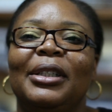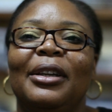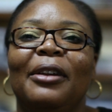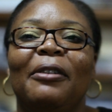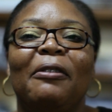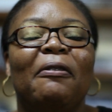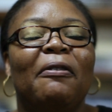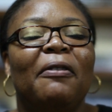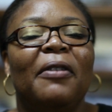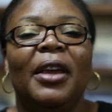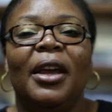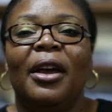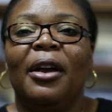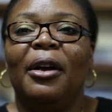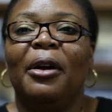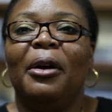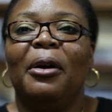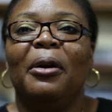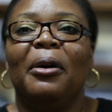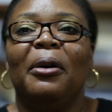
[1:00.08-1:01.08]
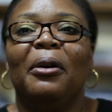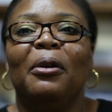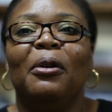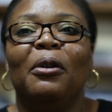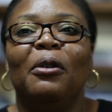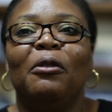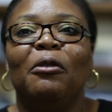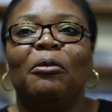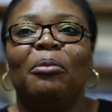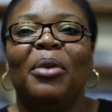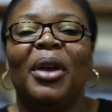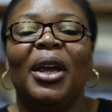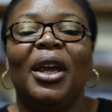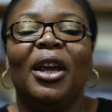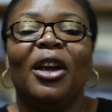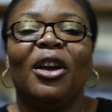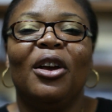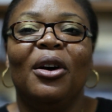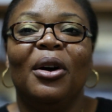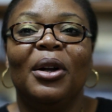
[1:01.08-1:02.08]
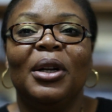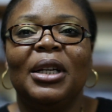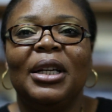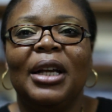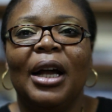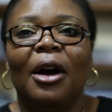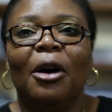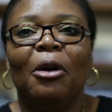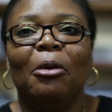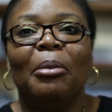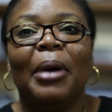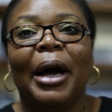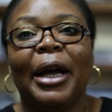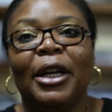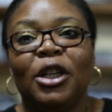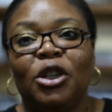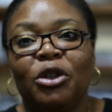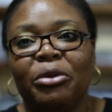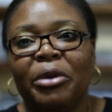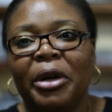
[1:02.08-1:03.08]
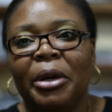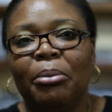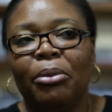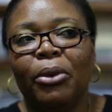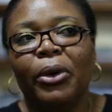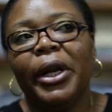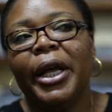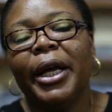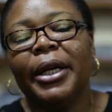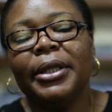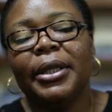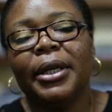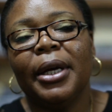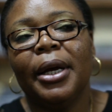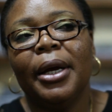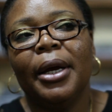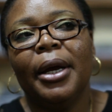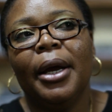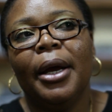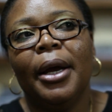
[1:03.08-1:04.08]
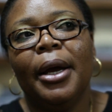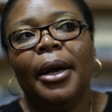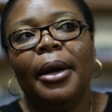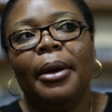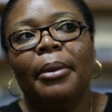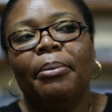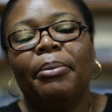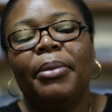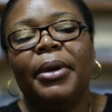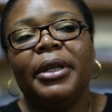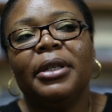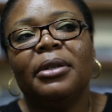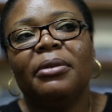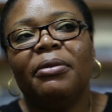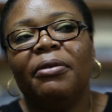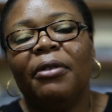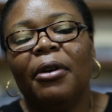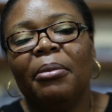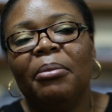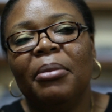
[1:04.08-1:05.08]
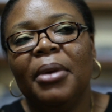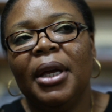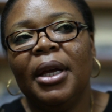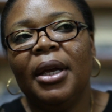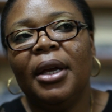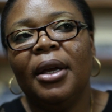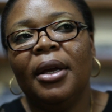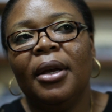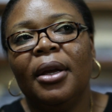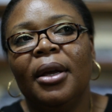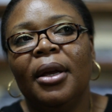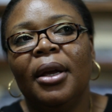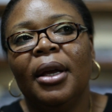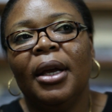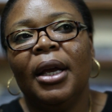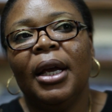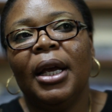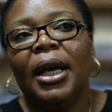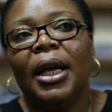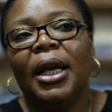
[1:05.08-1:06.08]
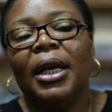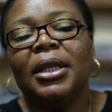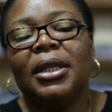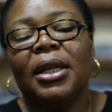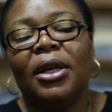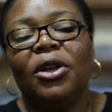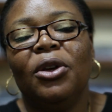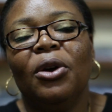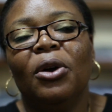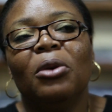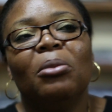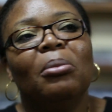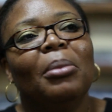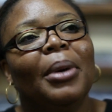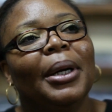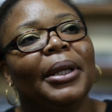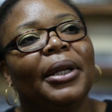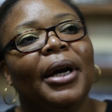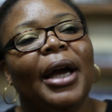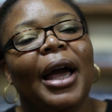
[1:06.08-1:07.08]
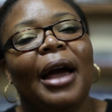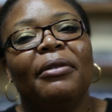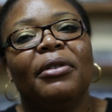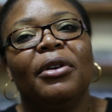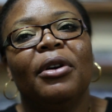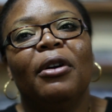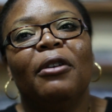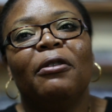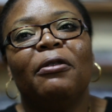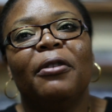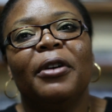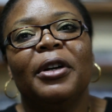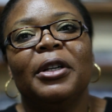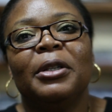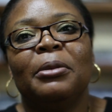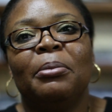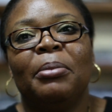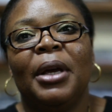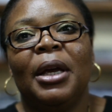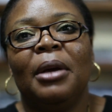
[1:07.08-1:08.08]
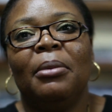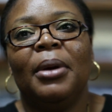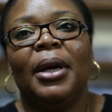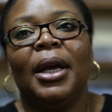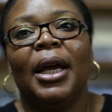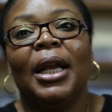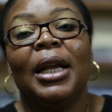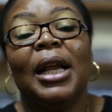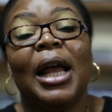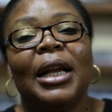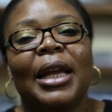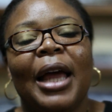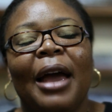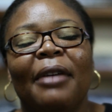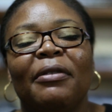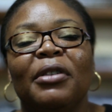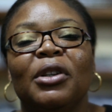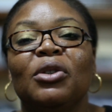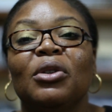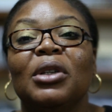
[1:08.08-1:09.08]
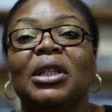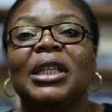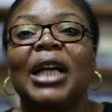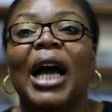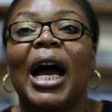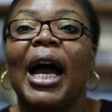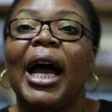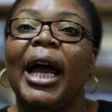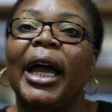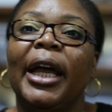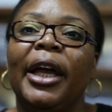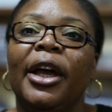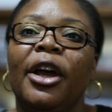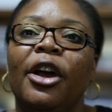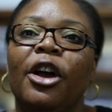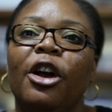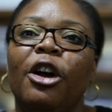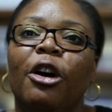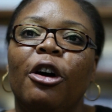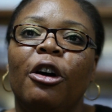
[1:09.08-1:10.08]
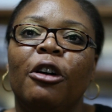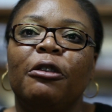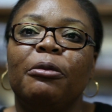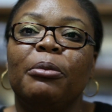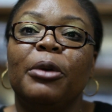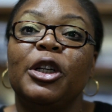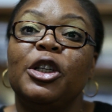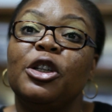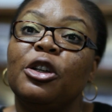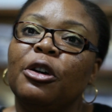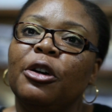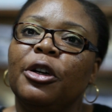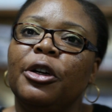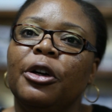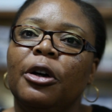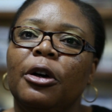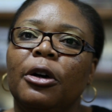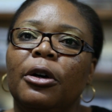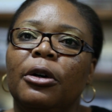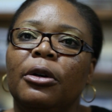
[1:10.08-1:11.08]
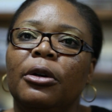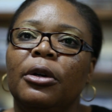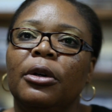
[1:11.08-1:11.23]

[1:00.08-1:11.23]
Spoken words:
the fear of being gunned down by stray bullets. Peace for me is a young mother having her first baby and not having to die of maternal